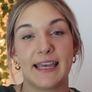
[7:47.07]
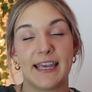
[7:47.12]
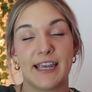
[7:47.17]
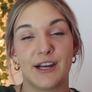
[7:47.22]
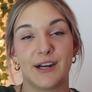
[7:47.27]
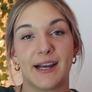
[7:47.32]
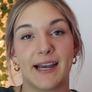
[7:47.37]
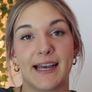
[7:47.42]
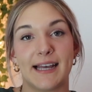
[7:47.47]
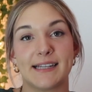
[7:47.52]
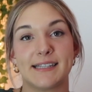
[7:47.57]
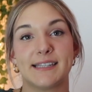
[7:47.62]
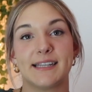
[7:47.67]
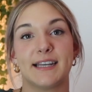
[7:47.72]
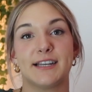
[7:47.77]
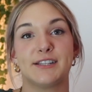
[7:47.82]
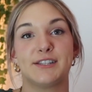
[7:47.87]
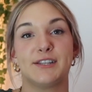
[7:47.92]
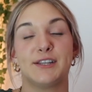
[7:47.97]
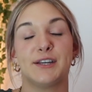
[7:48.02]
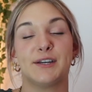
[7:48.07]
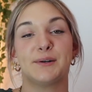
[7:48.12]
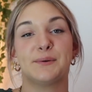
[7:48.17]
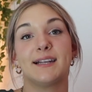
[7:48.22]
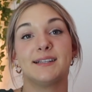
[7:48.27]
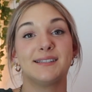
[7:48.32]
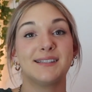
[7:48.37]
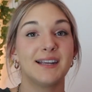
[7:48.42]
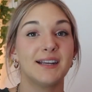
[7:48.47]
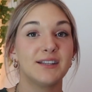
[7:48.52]
here at SDSU.
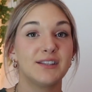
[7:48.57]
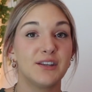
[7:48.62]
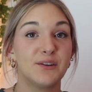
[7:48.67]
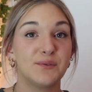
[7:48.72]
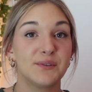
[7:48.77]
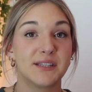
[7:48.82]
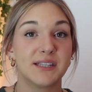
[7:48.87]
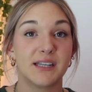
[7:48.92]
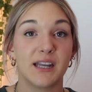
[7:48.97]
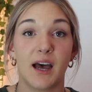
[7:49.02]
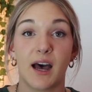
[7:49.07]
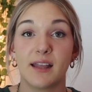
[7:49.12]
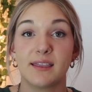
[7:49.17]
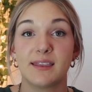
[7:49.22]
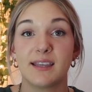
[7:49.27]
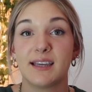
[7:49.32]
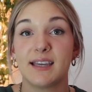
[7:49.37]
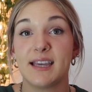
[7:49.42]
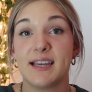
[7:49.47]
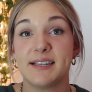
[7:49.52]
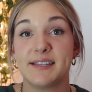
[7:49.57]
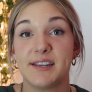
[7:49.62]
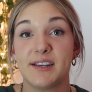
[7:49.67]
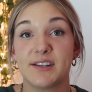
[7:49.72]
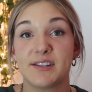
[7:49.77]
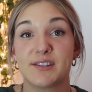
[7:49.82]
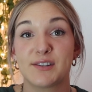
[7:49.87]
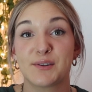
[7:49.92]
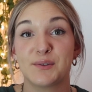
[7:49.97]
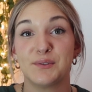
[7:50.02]
SDSU is not the
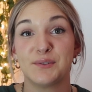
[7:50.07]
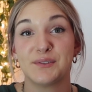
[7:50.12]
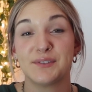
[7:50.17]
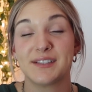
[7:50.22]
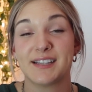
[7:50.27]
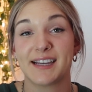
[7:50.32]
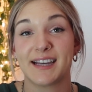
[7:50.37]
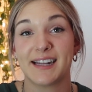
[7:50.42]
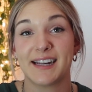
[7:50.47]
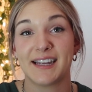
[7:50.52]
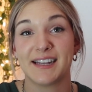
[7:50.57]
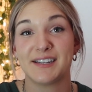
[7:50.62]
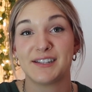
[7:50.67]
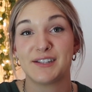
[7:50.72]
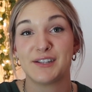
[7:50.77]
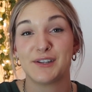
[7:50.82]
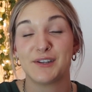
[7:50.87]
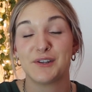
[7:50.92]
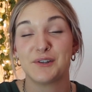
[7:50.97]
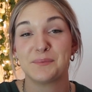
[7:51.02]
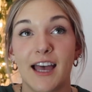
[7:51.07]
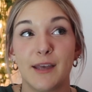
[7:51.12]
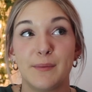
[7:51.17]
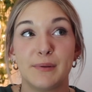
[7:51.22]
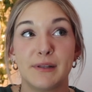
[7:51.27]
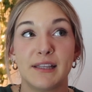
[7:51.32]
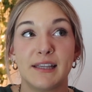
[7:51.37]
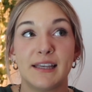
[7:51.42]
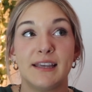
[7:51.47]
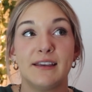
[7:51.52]
easiest school to get into. I
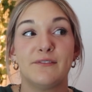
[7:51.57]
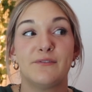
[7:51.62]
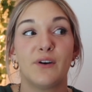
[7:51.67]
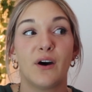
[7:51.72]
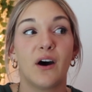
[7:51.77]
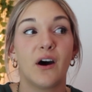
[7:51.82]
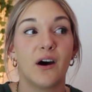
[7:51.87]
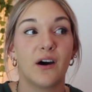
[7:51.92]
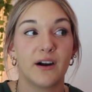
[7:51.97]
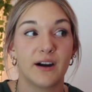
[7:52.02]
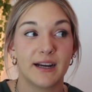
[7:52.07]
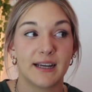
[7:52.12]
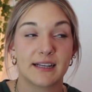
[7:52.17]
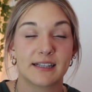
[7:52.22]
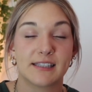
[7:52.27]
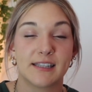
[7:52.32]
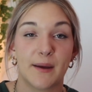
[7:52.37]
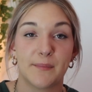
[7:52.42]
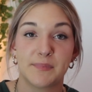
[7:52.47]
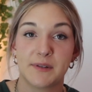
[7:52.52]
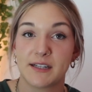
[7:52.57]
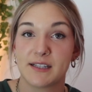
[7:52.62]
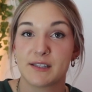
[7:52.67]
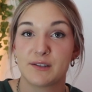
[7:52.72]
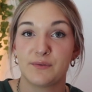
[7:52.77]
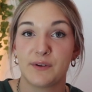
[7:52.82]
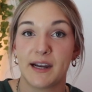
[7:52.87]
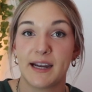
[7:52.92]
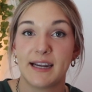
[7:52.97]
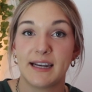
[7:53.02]
believe our
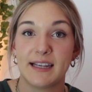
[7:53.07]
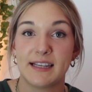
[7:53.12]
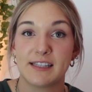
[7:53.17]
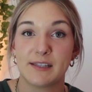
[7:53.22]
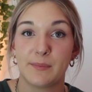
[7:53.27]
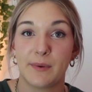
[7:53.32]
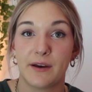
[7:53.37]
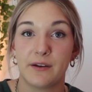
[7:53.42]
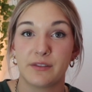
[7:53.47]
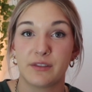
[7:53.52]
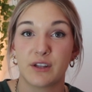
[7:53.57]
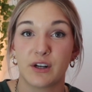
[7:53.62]
acceptance rate is about